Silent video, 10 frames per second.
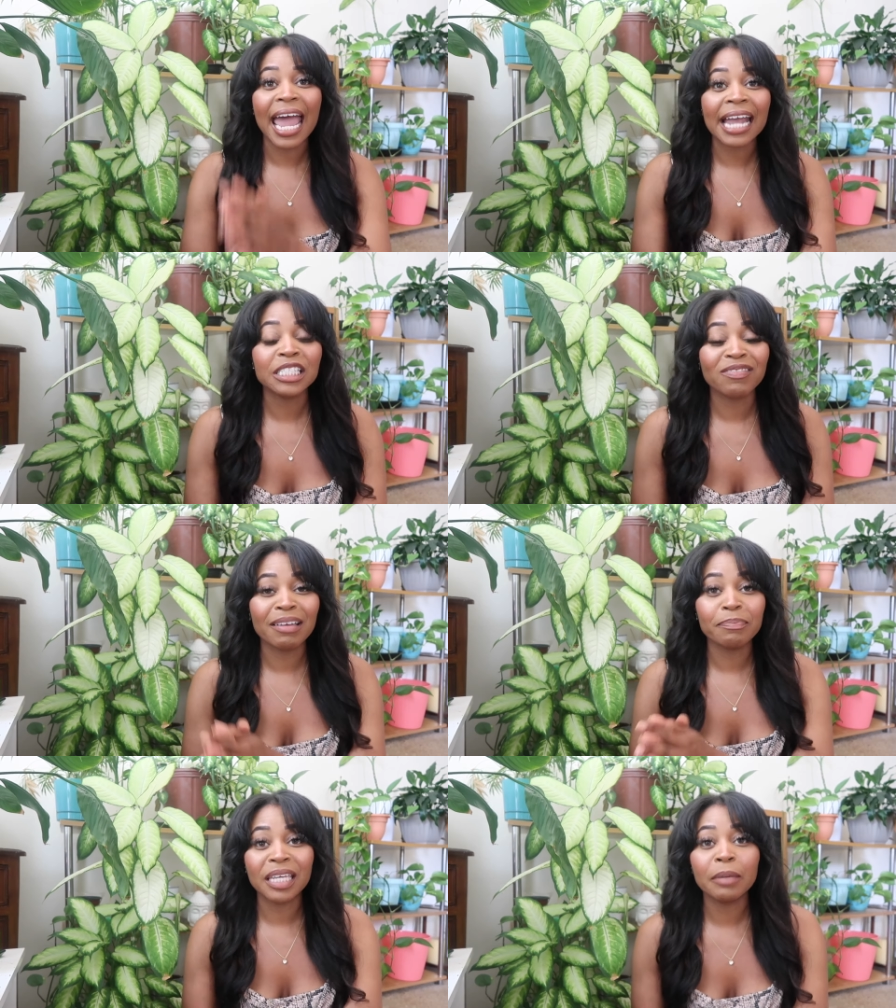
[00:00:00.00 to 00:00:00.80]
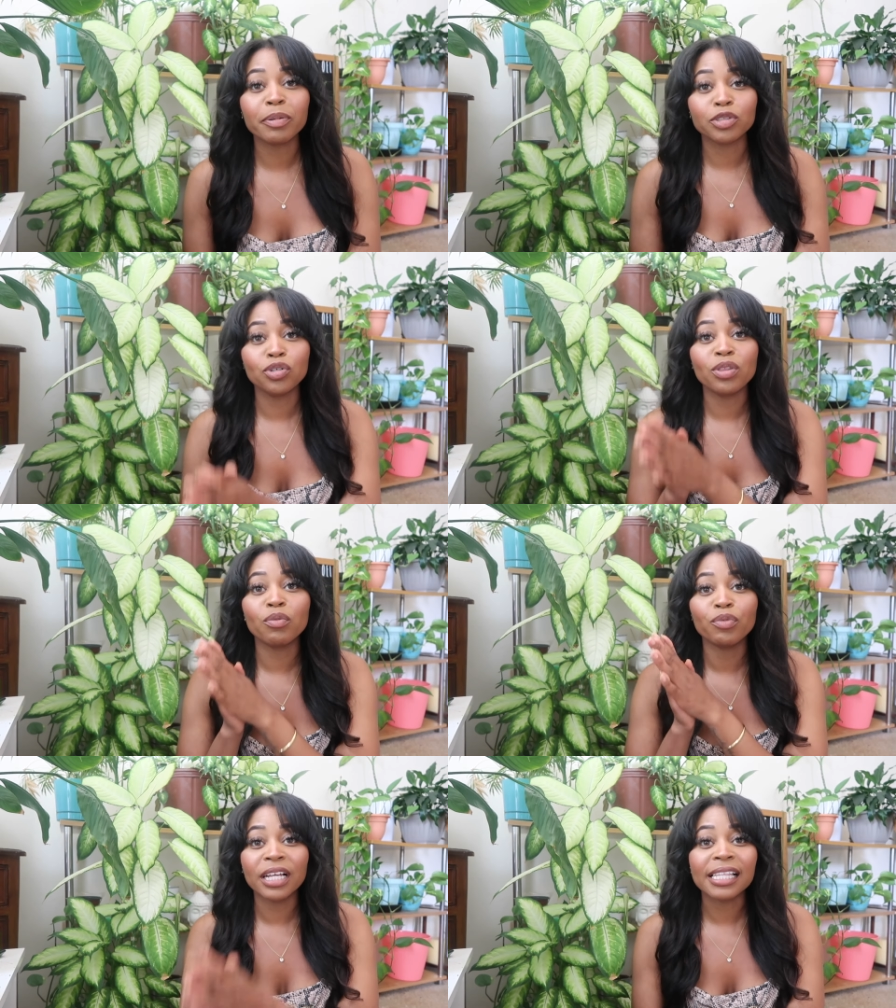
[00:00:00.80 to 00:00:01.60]
activate people to the
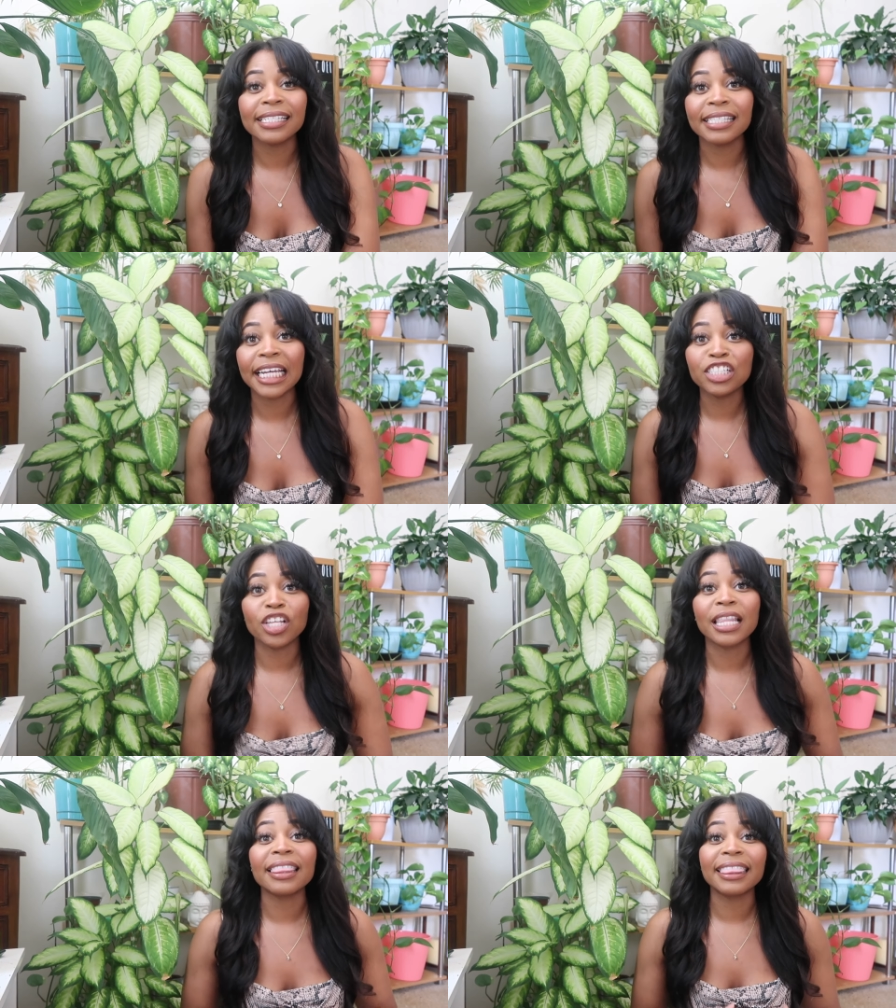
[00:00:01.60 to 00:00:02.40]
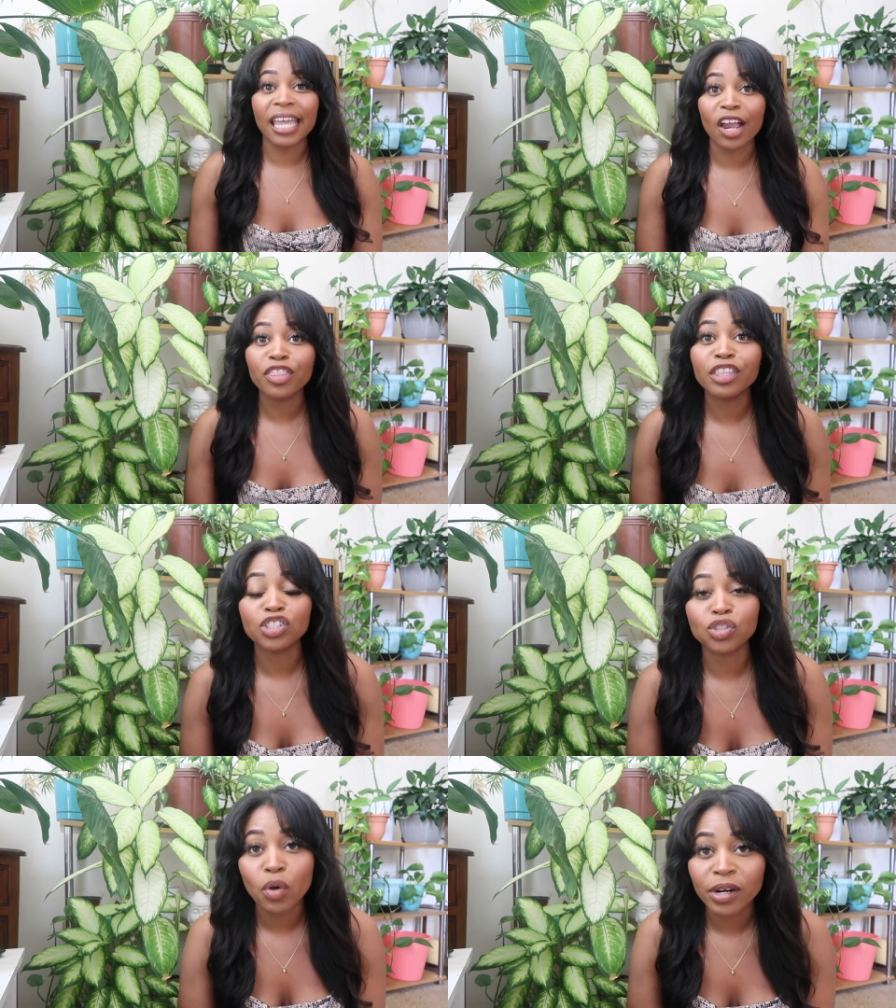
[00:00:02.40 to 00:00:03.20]
realization that they're the
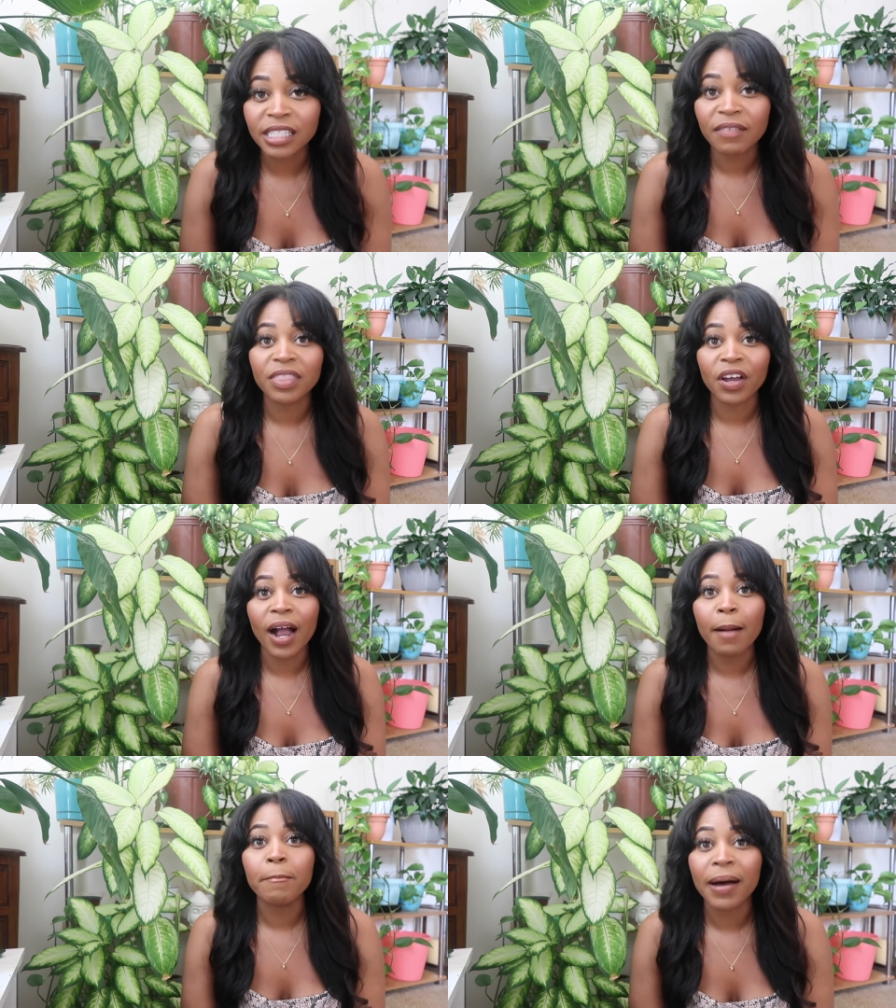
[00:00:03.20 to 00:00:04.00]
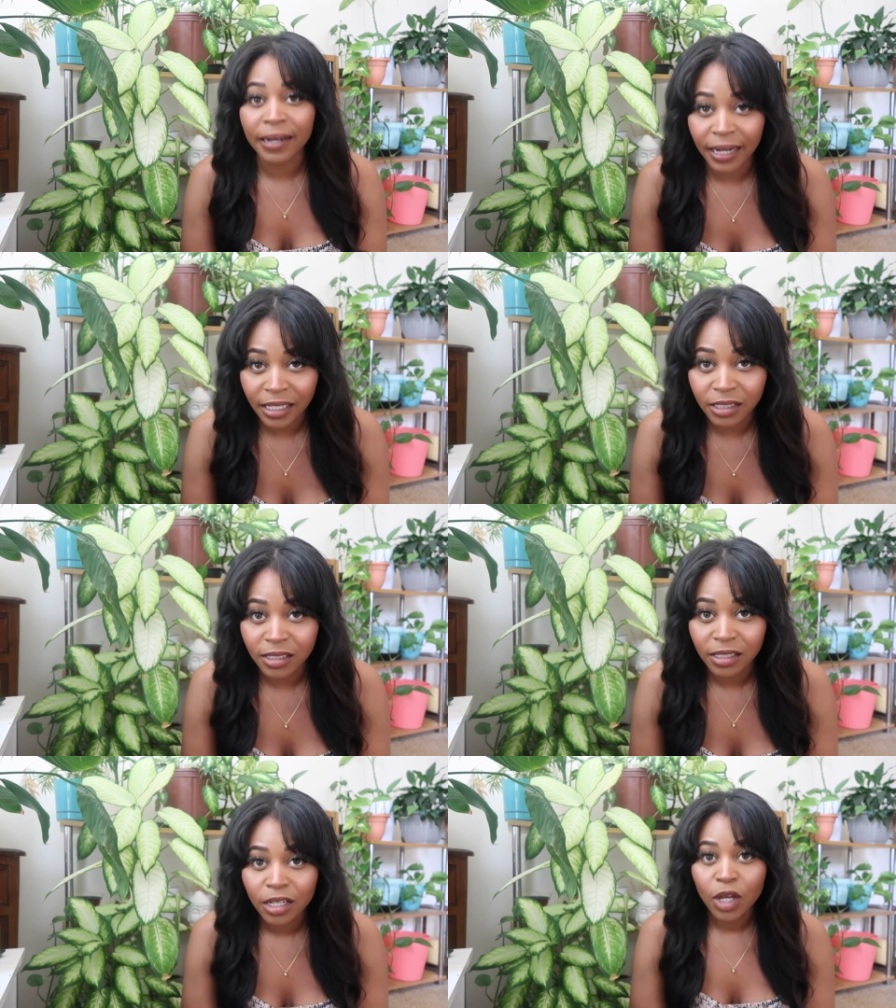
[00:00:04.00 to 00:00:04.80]
source of their abundance.